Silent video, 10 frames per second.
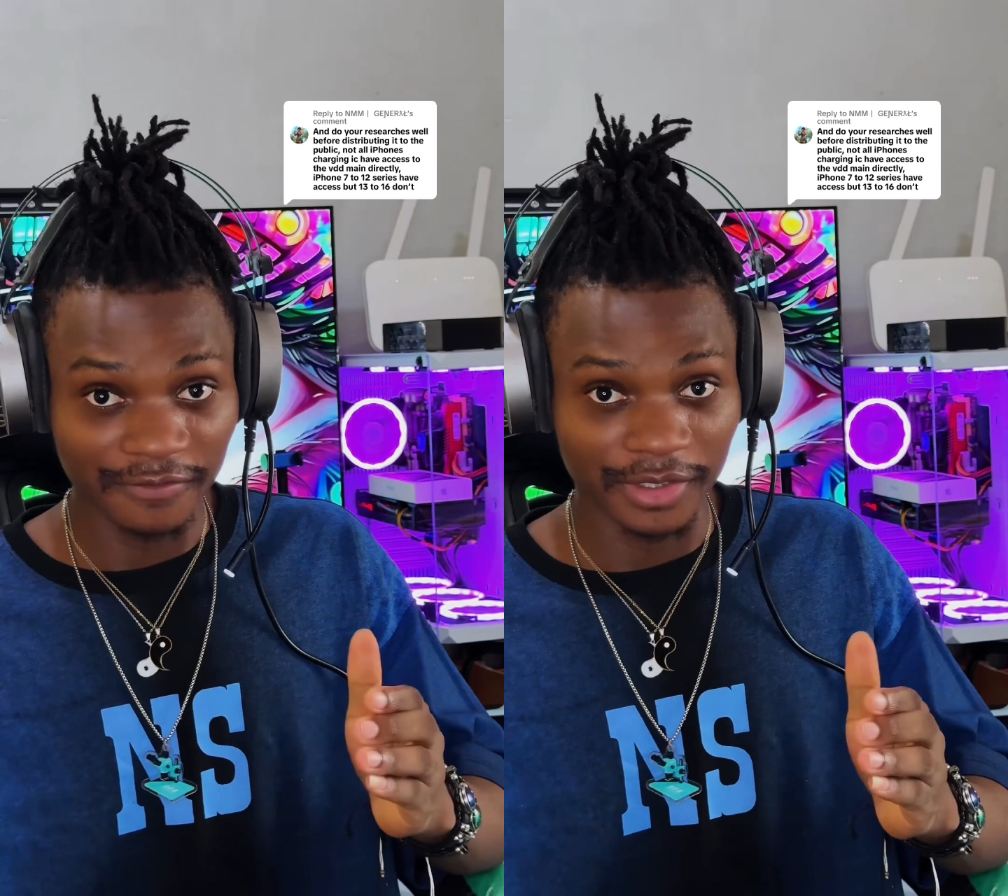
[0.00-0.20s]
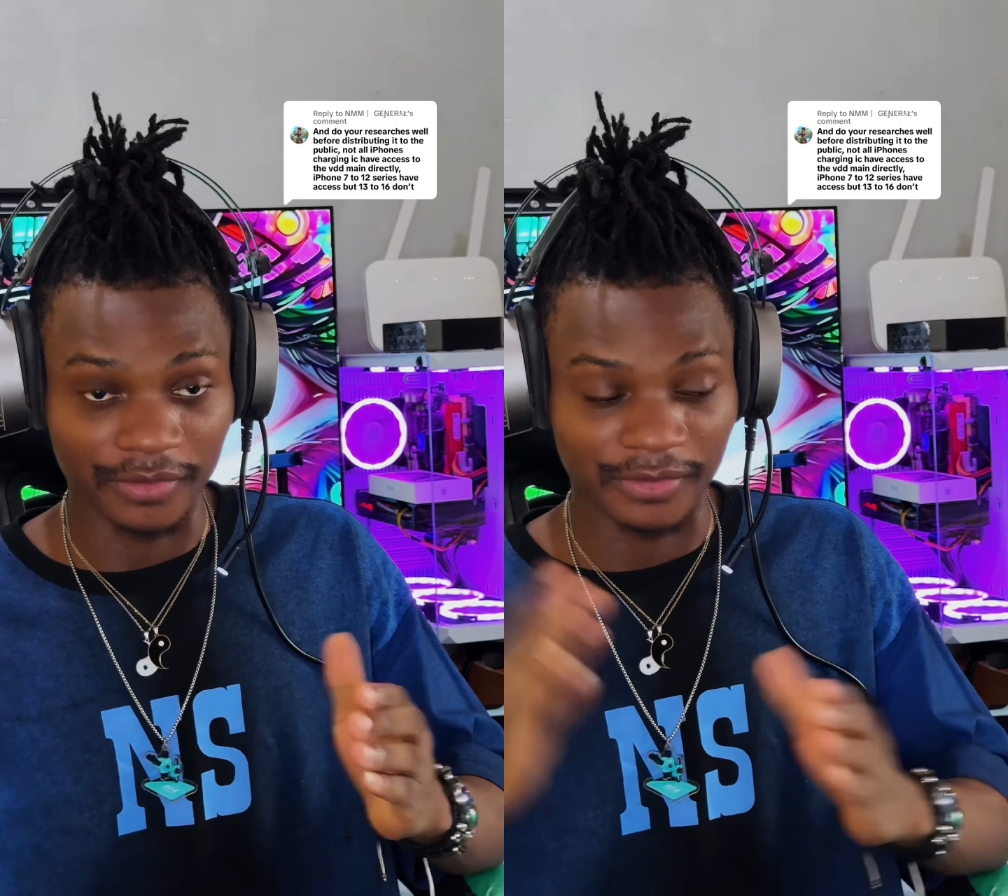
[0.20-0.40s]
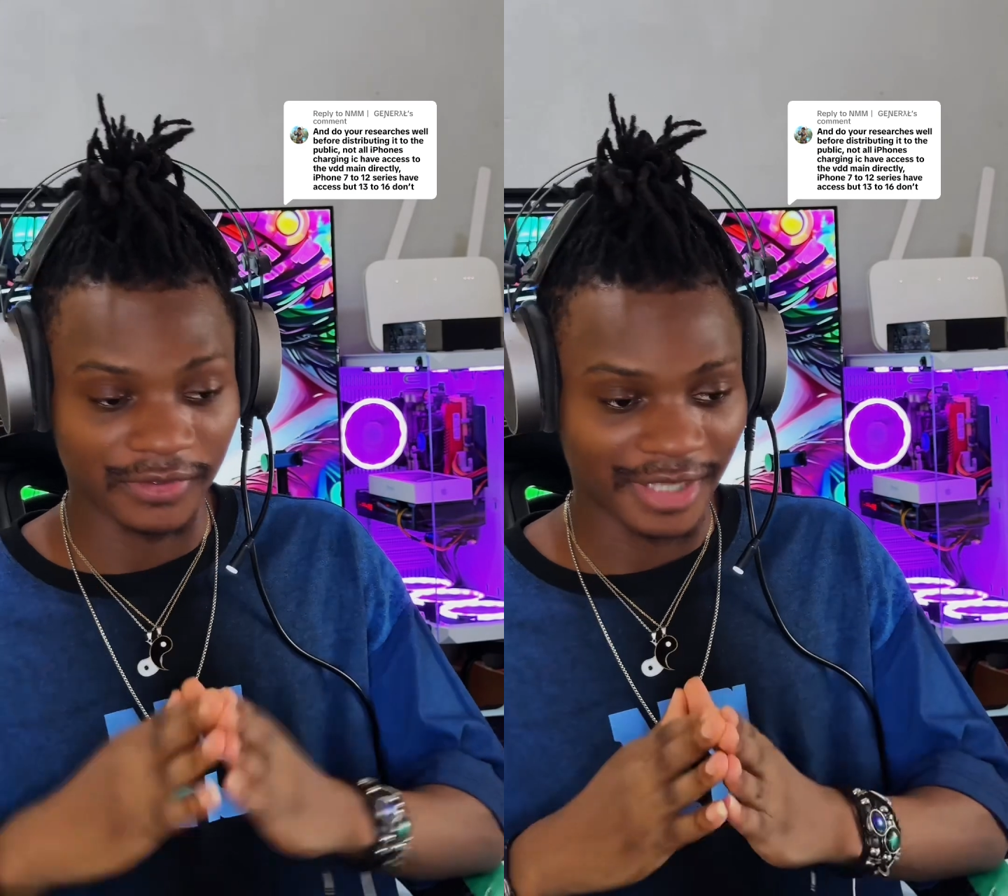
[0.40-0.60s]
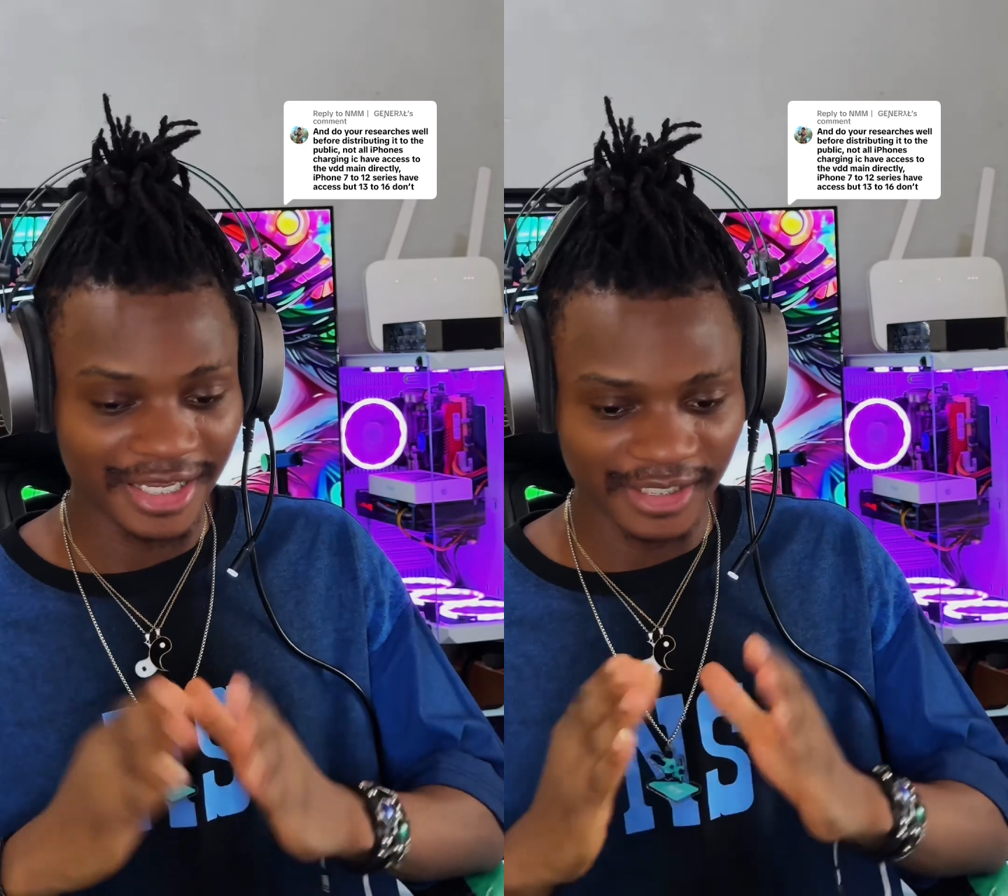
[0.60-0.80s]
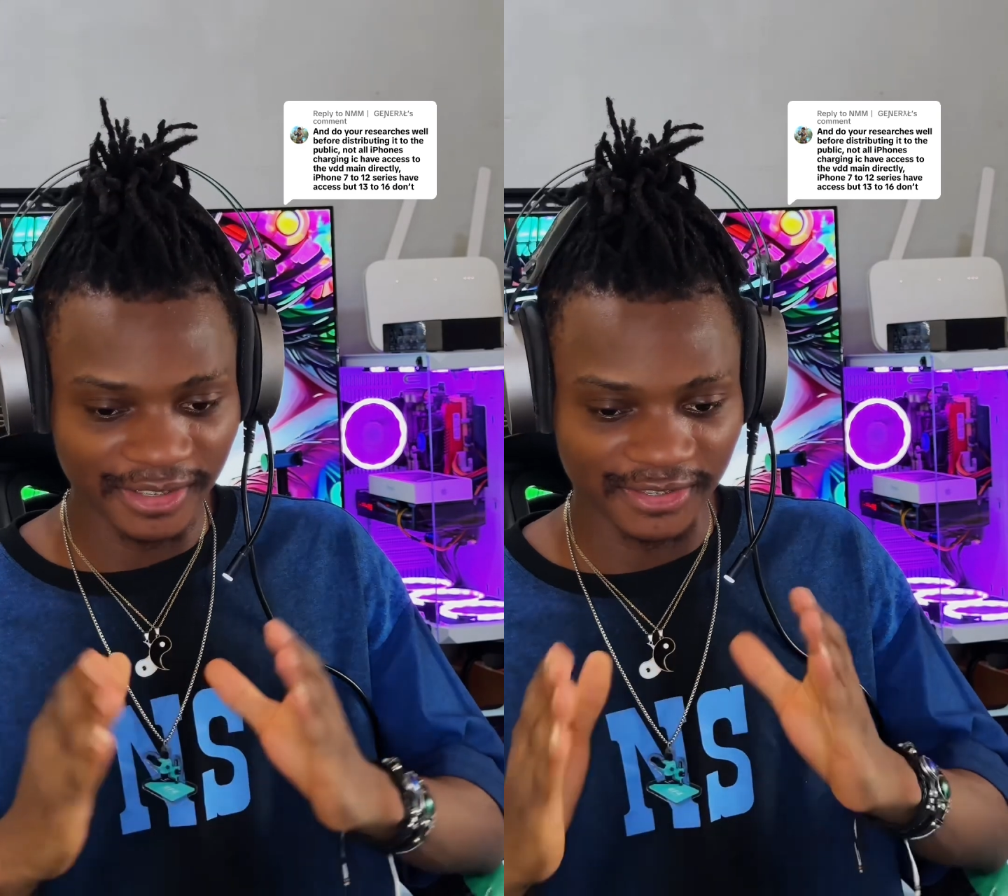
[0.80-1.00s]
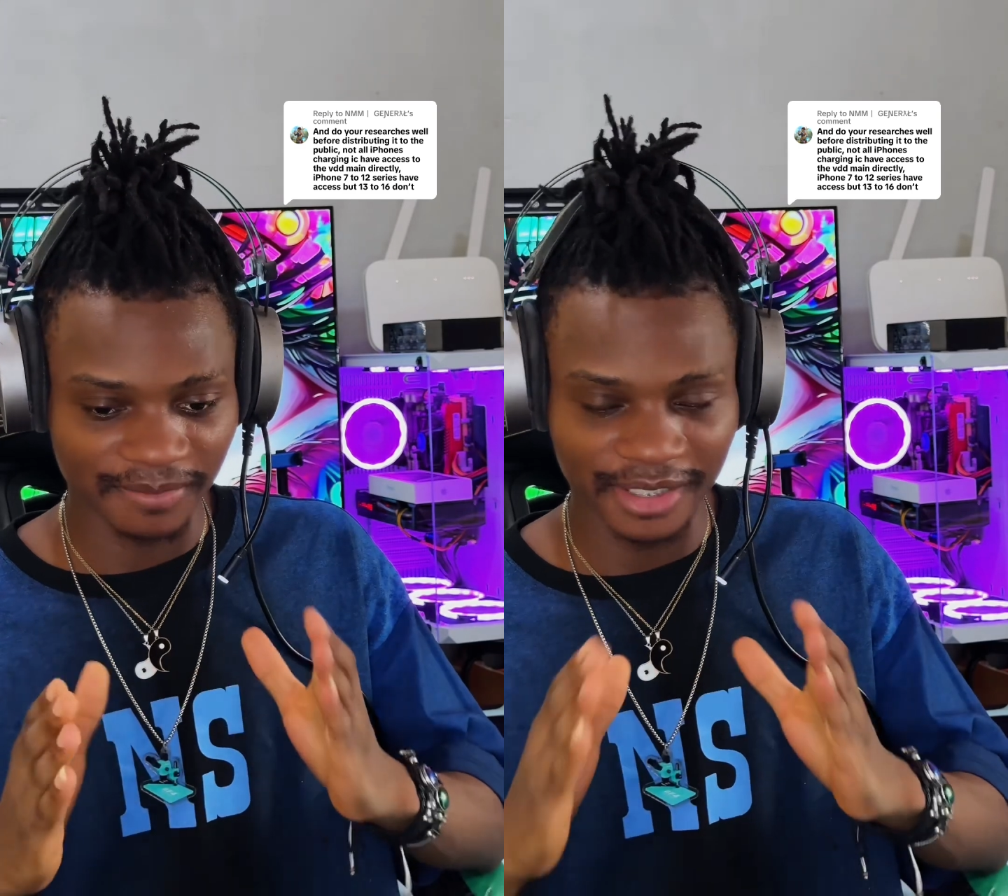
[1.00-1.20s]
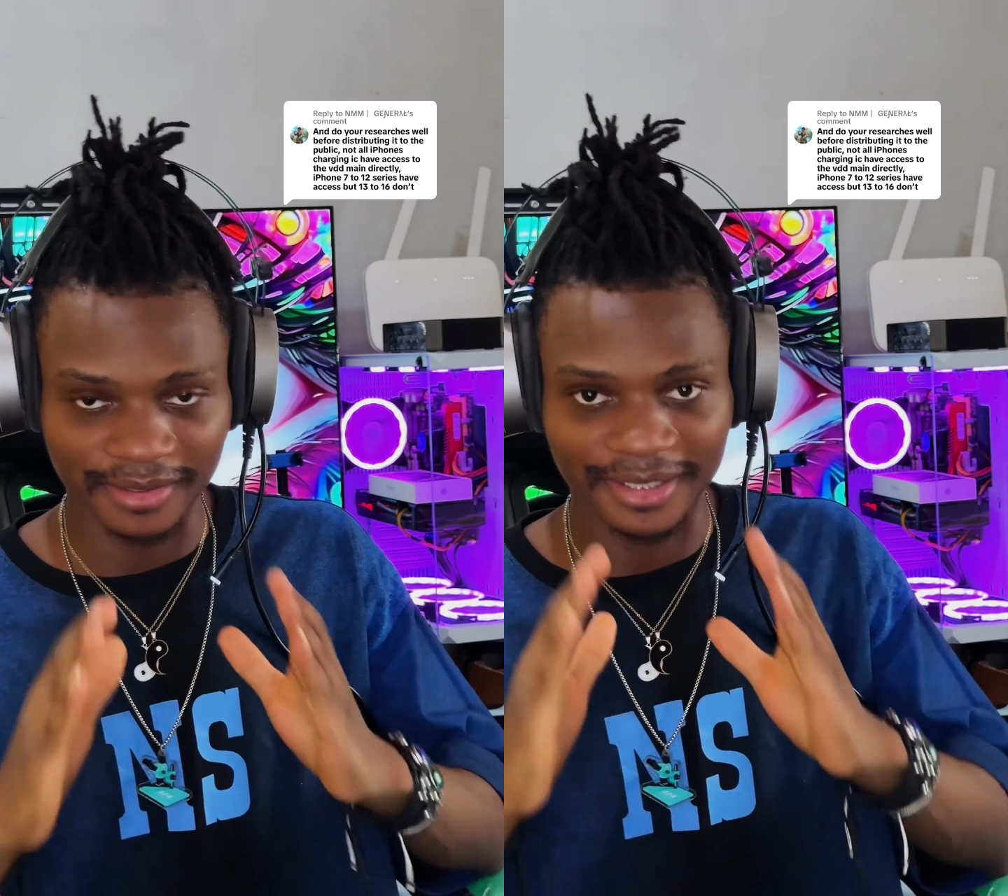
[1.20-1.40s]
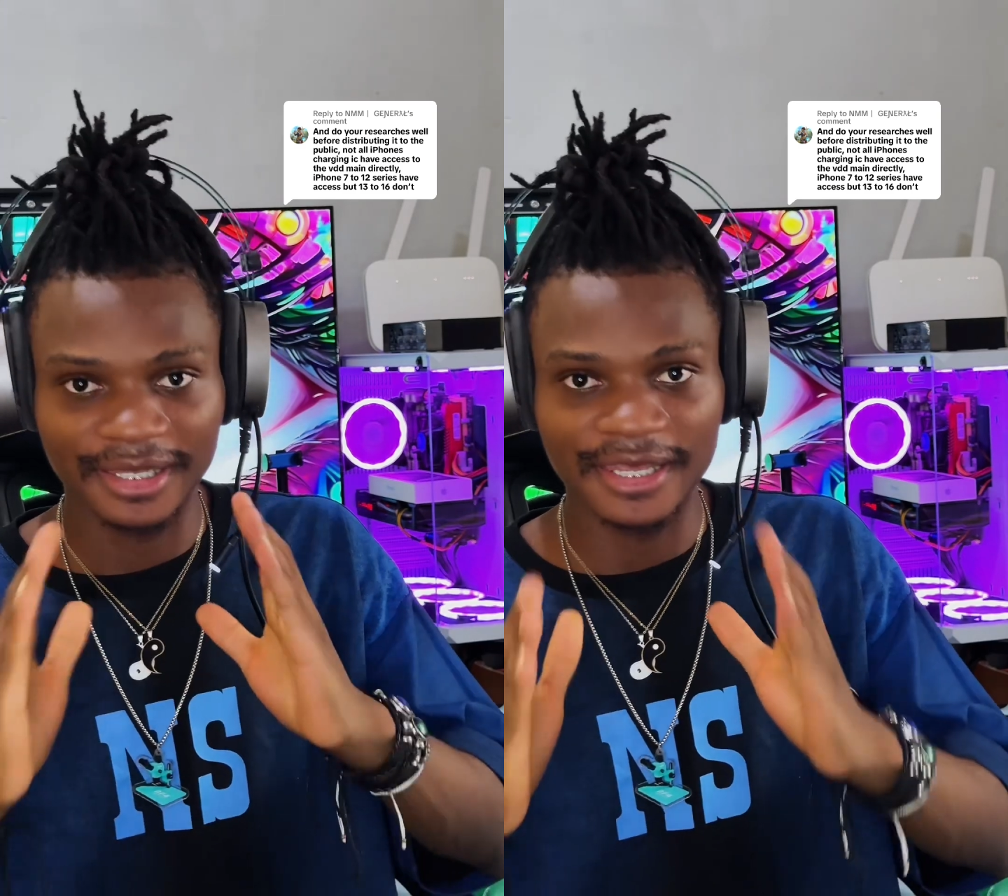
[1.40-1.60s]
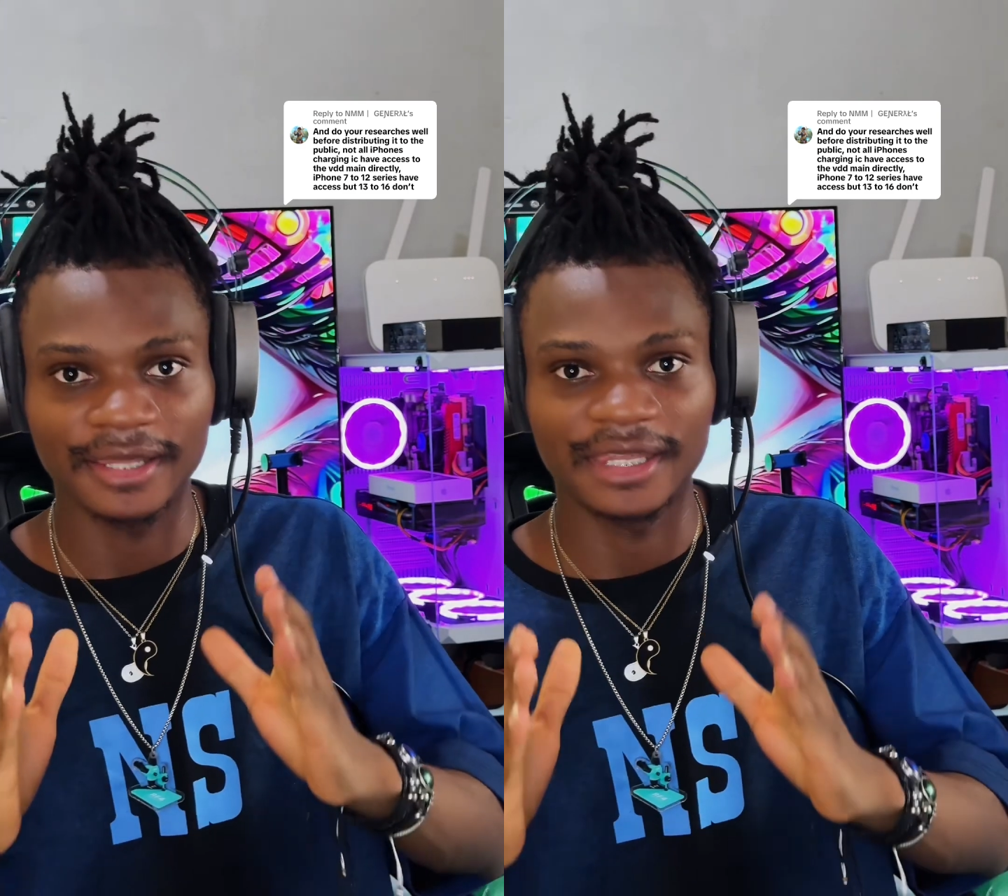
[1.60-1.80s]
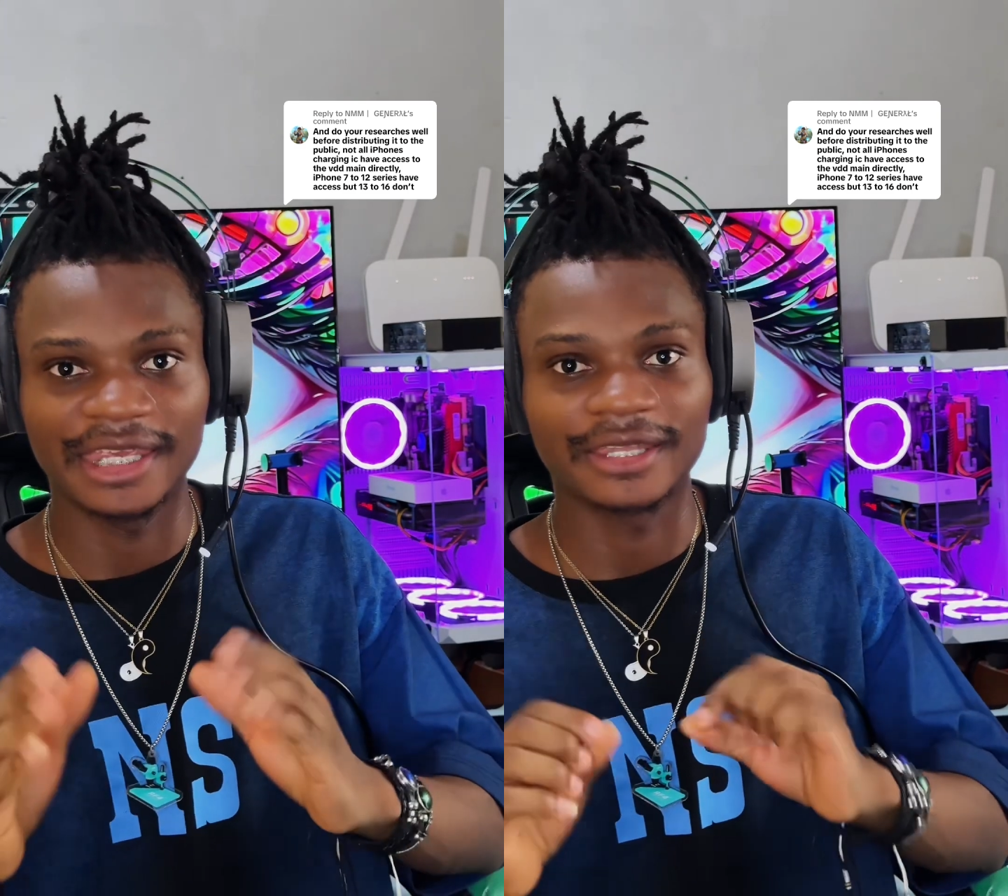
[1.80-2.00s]
videos, I explain
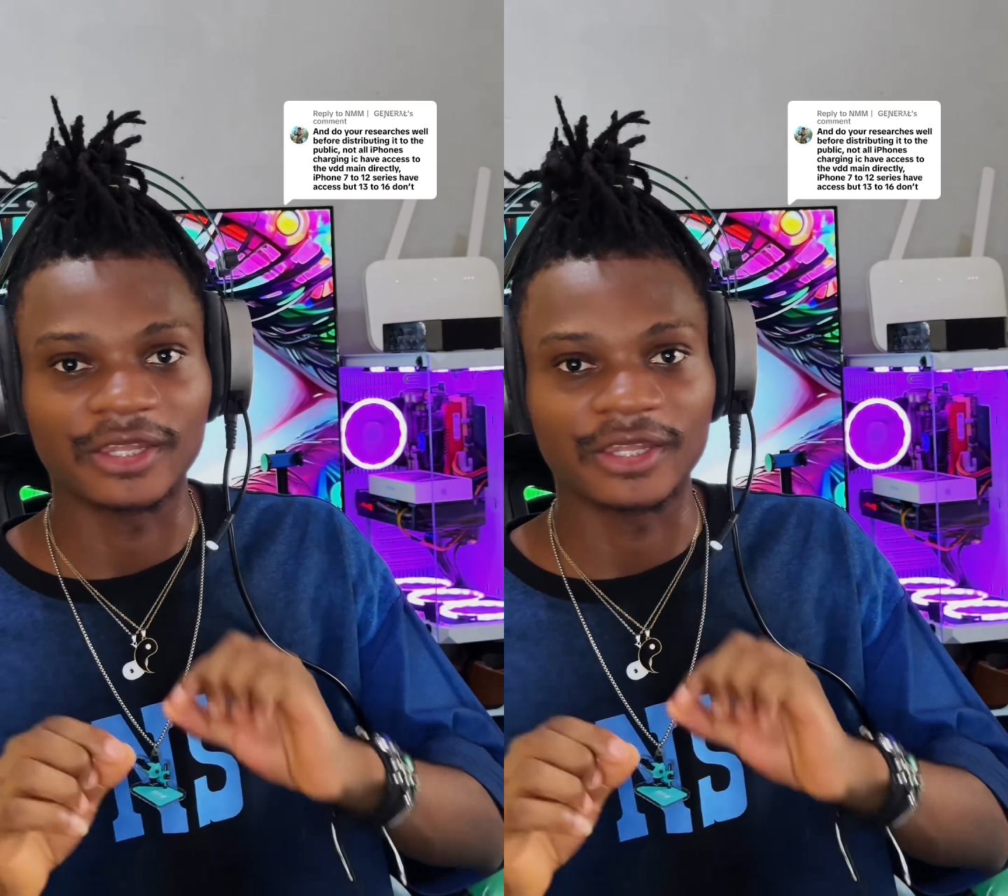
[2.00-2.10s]
clearly